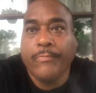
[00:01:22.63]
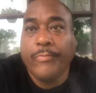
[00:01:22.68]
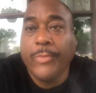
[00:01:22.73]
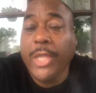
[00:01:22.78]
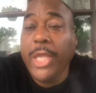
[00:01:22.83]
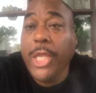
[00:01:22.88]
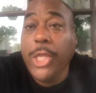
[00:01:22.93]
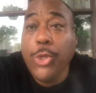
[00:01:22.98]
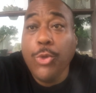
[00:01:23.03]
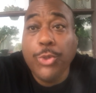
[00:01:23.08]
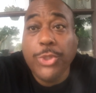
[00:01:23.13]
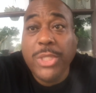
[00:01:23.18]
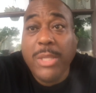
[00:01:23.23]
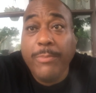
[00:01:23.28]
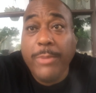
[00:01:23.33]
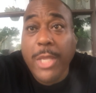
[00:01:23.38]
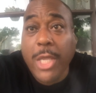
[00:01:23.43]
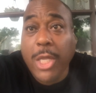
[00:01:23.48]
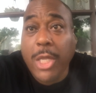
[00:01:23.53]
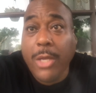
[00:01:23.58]
He used to
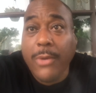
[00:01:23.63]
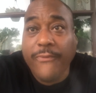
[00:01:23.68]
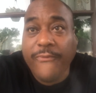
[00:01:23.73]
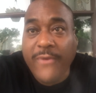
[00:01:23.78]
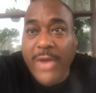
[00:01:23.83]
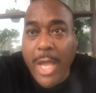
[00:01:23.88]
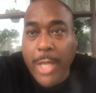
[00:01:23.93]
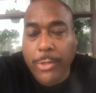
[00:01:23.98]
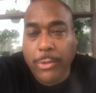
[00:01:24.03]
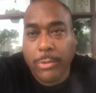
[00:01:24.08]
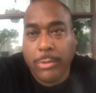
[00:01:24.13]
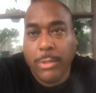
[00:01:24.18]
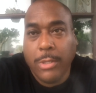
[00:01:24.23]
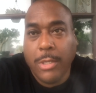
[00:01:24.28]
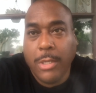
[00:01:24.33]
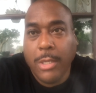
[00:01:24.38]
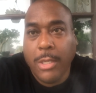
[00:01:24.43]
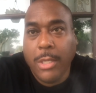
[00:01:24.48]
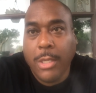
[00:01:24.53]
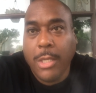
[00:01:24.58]
be a good fighter.
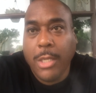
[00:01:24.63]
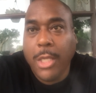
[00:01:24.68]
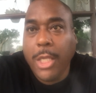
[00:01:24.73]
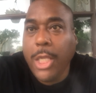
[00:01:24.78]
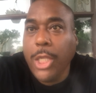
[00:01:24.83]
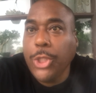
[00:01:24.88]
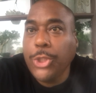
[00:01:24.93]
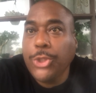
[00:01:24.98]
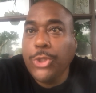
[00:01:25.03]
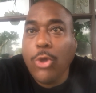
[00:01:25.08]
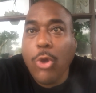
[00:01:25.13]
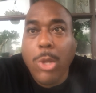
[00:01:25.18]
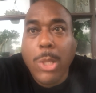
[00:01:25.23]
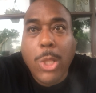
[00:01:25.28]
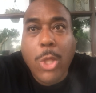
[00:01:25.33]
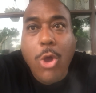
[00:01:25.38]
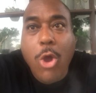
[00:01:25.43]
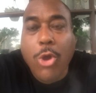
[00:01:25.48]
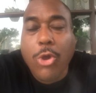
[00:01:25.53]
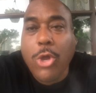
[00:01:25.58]
He's no
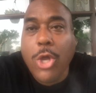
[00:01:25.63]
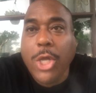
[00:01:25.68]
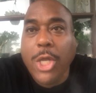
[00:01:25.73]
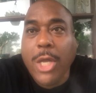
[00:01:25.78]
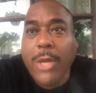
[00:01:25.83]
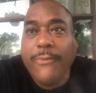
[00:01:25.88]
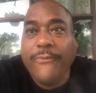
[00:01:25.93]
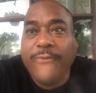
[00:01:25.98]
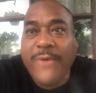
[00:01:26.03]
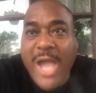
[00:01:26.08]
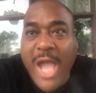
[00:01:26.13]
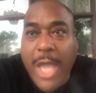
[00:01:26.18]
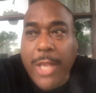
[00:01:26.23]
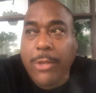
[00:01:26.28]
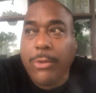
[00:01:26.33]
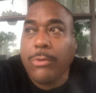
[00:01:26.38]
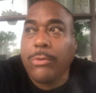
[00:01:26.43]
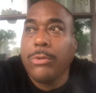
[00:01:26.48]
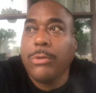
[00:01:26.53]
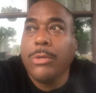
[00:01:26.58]
longer a good
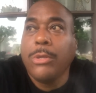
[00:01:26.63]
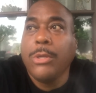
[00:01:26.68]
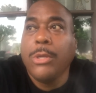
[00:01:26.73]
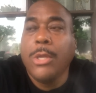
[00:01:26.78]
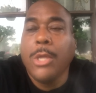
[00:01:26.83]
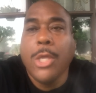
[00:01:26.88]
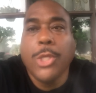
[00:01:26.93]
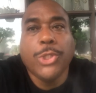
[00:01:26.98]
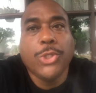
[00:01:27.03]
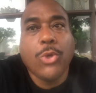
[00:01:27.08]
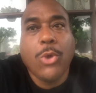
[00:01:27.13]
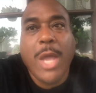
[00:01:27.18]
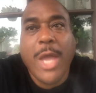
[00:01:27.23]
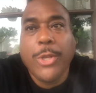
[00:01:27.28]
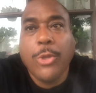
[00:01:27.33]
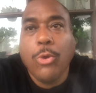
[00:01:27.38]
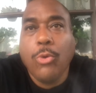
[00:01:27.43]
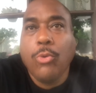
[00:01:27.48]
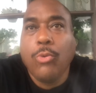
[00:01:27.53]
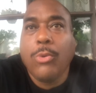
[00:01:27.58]
fighter. So I
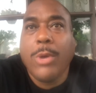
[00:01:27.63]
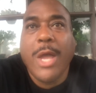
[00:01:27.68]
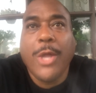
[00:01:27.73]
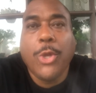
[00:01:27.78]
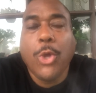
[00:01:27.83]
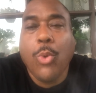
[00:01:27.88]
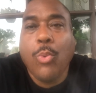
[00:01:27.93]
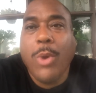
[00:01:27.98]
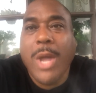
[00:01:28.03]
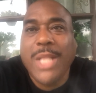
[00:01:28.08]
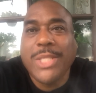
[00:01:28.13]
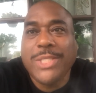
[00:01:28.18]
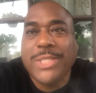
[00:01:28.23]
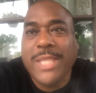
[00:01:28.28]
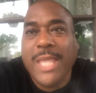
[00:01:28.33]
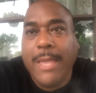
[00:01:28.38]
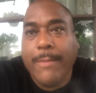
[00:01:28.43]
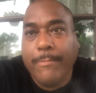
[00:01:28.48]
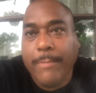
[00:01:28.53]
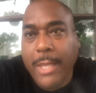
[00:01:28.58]
don't watch
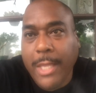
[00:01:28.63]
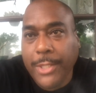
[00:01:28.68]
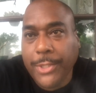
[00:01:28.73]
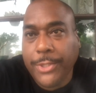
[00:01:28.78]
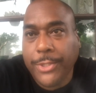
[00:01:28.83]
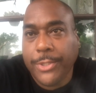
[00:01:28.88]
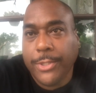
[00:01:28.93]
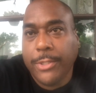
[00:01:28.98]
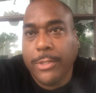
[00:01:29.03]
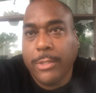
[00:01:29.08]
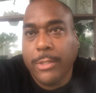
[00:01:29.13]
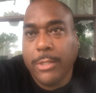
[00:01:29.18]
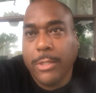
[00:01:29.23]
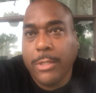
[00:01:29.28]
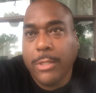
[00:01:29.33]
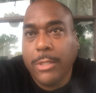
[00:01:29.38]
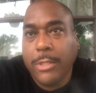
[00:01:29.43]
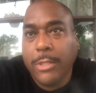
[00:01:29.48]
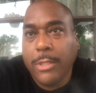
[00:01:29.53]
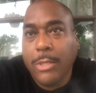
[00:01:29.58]
that mess.
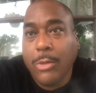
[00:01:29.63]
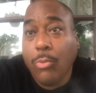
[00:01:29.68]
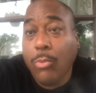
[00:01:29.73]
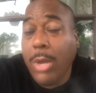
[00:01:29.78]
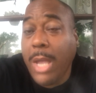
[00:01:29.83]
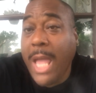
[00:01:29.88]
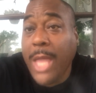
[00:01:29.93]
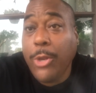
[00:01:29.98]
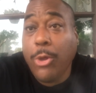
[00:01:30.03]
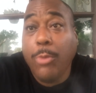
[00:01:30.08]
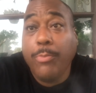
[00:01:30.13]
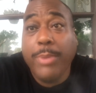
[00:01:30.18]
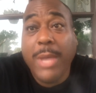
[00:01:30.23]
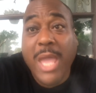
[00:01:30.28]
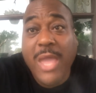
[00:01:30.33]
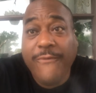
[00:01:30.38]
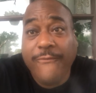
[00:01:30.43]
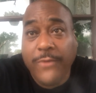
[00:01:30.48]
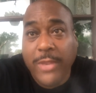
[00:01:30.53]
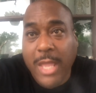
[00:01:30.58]
Well, I don't
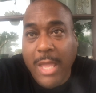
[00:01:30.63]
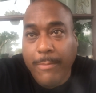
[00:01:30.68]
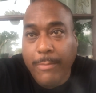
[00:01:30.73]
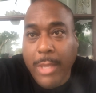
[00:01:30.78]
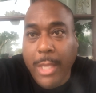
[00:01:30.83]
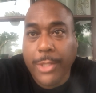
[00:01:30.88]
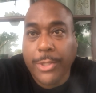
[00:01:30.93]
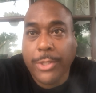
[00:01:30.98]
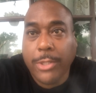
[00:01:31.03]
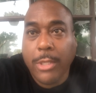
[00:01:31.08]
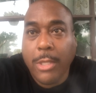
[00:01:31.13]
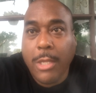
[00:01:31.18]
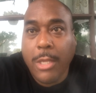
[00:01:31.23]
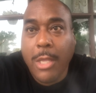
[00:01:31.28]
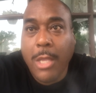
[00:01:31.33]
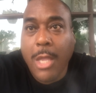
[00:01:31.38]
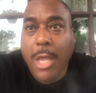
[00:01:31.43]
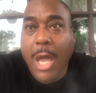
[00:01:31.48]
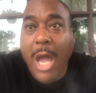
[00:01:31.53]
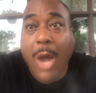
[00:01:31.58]
pay for that mess.
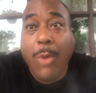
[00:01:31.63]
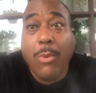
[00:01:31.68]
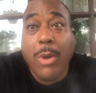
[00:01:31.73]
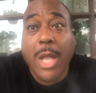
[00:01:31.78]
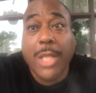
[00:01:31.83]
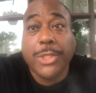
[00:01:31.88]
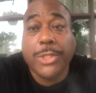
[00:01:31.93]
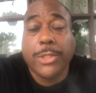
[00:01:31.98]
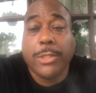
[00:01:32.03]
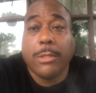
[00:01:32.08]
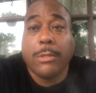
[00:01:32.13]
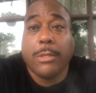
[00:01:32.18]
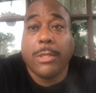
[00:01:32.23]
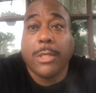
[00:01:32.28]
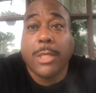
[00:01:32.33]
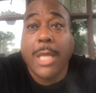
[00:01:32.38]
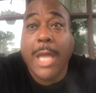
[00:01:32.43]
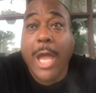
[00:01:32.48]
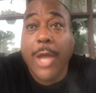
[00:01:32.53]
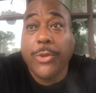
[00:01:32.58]
I watch
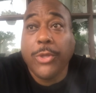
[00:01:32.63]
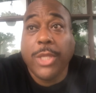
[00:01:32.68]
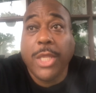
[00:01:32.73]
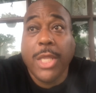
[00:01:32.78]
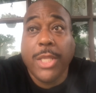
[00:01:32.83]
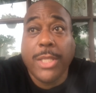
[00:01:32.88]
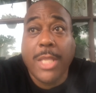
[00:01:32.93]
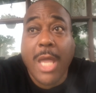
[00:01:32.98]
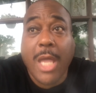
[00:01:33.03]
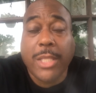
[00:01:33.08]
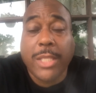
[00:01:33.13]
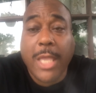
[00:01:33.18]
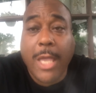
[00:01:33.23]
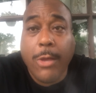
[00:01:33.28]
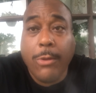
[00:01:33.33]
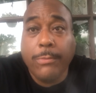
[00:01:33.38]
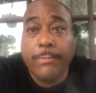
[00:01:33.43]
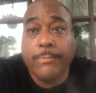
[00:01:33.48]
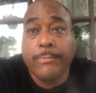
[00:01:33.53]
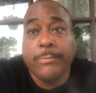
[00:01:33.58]
Conor get knocked
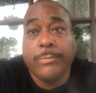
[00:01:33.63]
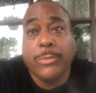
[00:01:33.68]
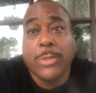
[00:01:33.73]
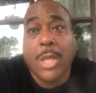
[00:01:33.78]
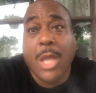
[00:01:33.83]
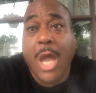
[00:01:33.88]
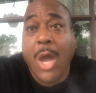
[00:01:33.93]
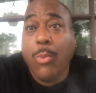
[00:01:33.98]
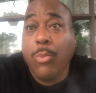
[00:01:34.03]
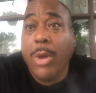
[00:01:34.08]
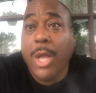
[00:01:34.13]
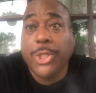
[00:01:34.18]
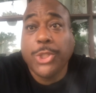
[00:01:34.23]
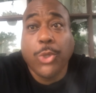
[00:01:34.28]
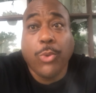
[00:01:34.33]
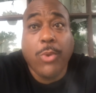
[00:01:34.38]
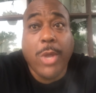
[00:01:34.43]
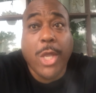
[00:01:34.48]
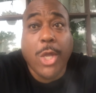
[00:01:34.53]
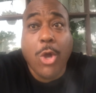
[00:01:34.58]
out. I watch
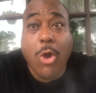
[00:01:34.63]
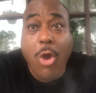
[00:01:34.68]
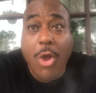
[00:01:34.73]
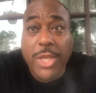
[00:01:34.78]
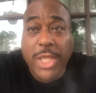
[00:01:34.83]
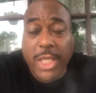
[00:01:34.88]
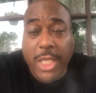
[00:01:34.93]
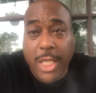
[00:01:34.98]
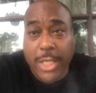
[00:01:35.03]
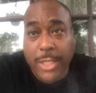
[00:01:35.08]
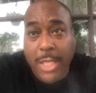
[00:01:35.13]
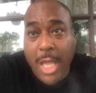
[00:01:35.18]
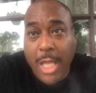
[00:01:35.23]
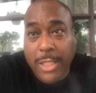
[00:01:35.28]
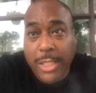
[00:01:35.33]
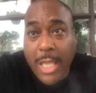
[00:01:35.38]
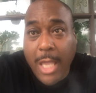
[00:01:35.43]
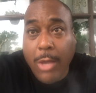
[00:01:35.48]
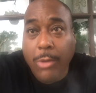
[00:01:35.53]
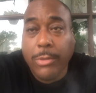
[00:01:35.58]
Greg Hardy get
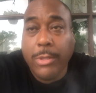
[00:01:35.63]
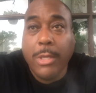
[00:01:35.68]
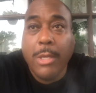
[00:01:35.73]
knocked out.